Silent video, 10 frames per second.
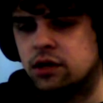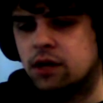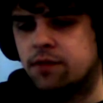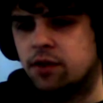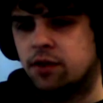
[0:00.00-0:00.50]

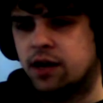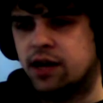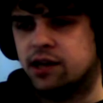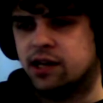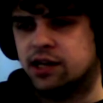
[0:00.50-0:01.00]
Opponent
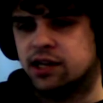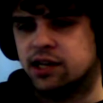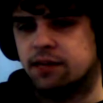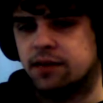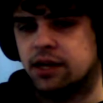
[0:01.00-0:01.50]
has Collected
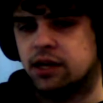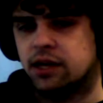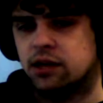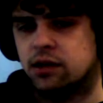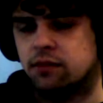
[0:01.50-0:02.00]
Company.
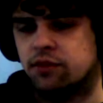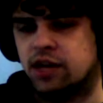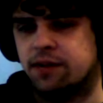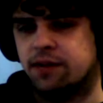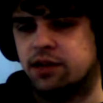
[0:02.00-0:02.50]
Pretty
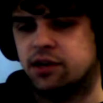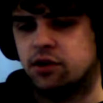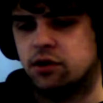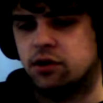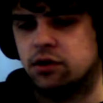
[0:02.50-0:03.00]
happy I did
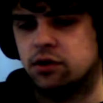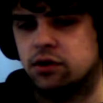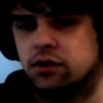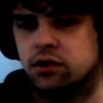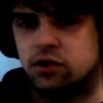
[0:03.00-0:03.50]
not
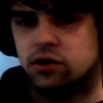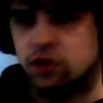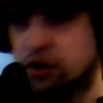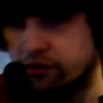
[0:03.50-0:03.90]
go for